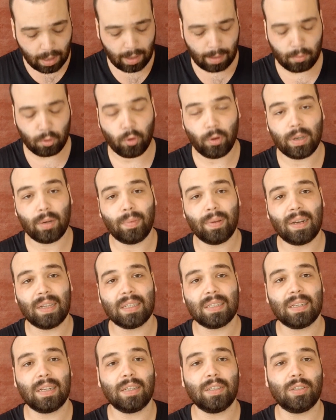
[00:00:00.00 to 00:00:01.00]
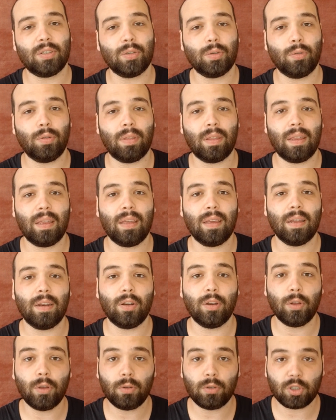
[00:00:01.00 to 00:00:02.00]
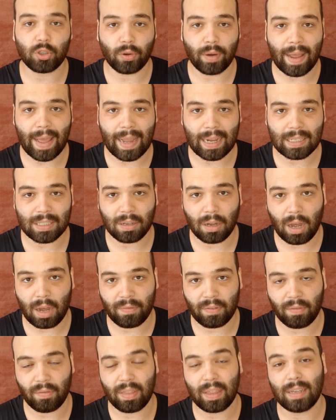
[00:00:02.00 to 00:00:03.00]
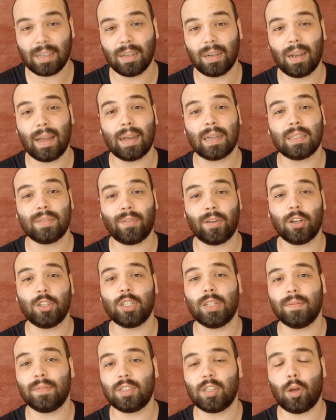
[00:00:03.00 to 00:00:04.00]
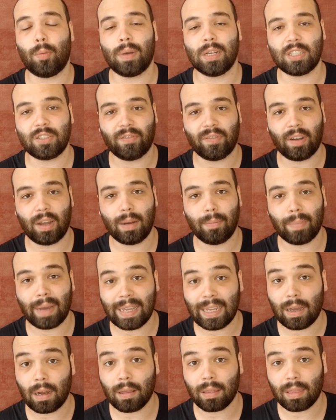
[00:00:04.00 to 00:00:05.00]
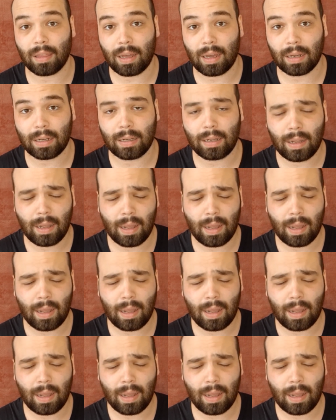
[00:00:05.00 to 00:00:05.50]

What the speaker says: I'm going to be listening to the new tracks off of the deluxe version of So Much Fun by Young Thug.